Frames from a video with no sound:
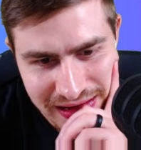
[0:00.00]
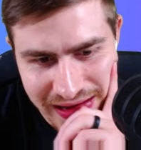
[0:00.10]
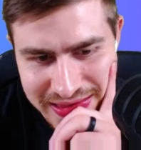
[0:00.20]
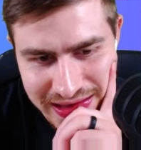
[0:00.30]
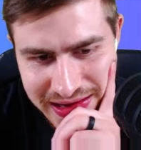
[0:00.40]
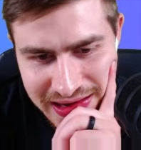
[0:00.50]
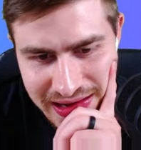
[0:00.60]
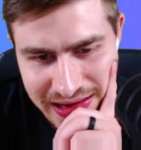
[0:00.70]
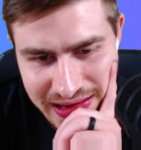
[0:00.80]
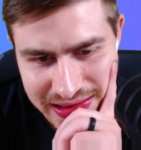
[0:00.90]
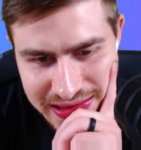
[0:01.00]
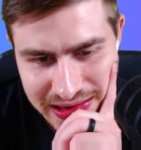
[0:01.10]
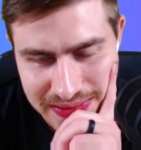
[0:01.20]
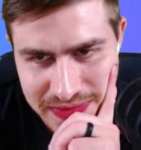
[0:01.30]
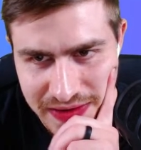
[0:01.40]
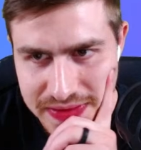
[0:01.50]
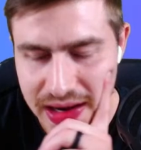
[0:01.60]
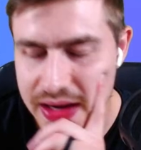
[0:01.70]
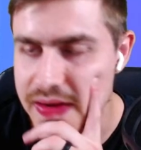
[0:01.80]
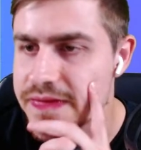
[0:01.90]
I think I've
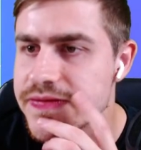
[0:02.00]
kind